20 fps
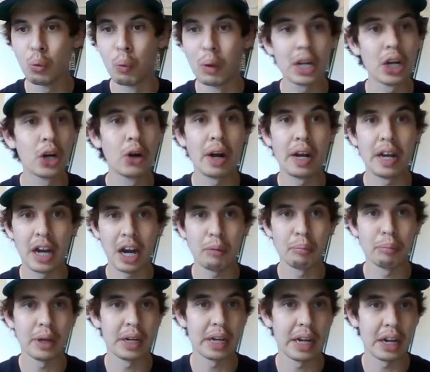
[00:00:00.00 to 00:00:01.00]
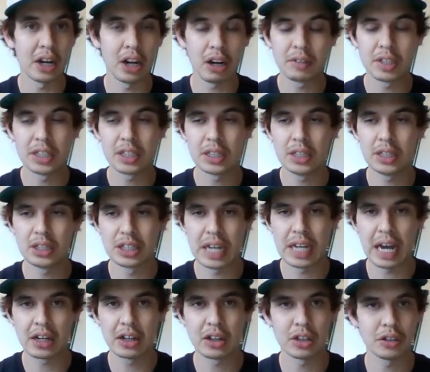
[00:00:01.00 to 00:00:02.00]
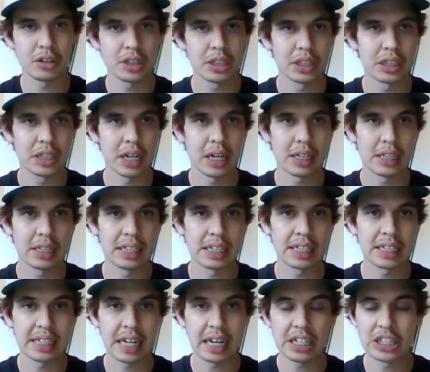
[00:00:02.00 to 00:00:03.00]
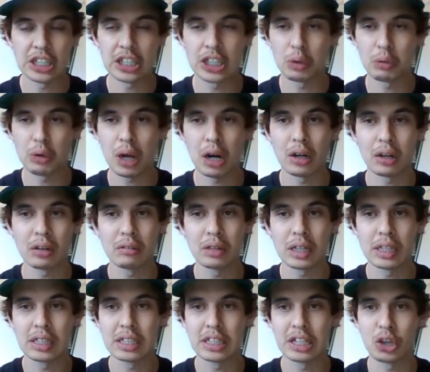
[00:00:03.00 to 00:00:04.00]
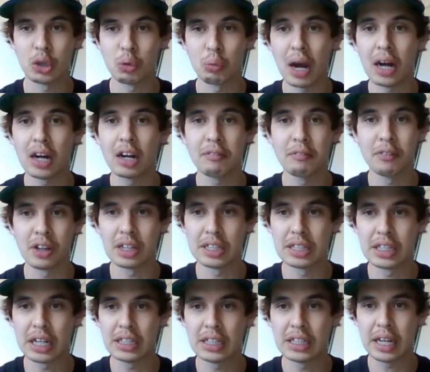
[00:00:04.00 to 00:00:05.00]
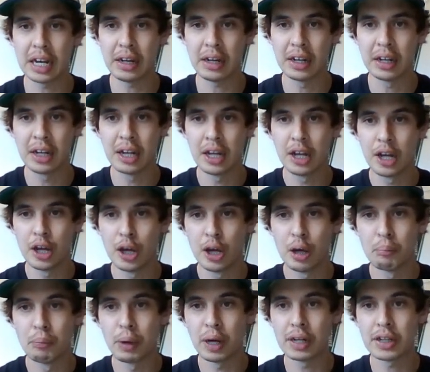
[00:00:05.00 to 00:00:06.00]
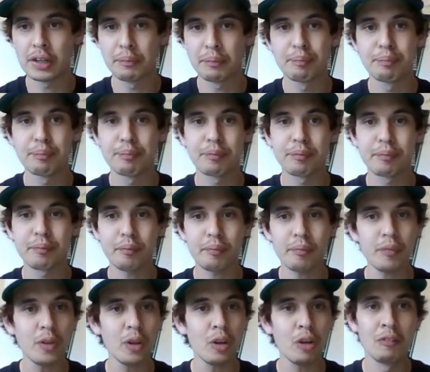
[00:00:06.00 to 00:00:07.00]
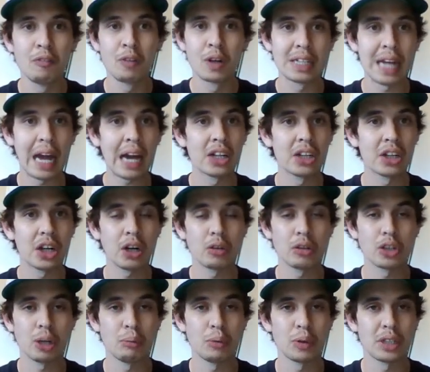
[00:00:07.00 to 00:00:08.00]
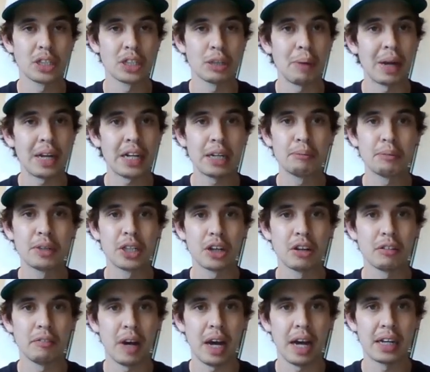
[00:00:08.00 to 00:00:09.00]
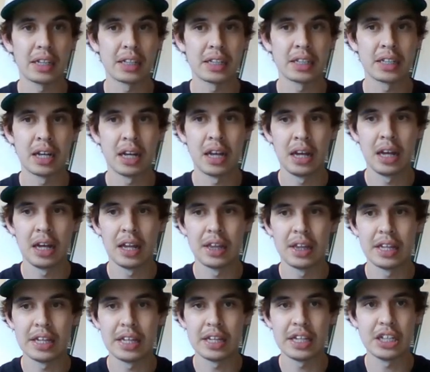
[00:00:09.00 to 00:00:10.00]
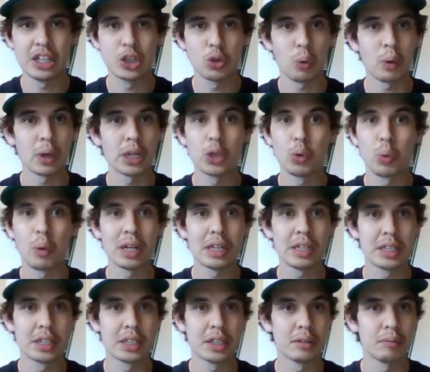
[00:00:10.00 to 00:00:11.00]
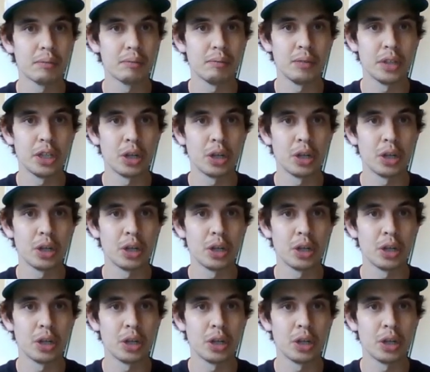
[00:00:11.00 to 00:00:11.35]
win a Grey Cup, and obviously Zach Collaros just signed his extension, so not necessarily right off into the sunset, but for Zach Collaros, almost cement himself as the 2020s,